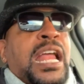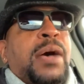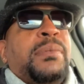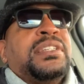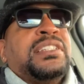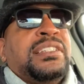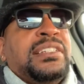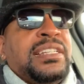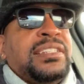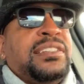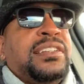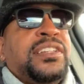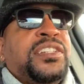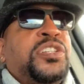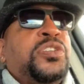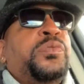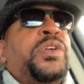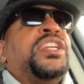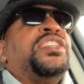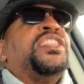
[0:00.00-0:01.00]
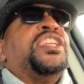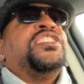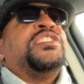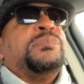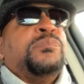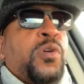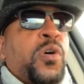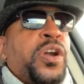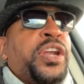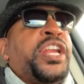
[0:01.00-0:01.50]
I was listening to it
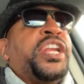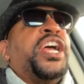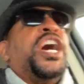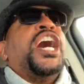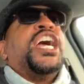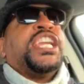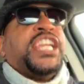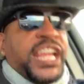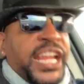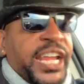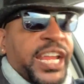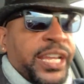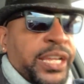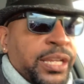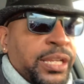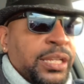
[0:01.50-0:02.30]
this morning again.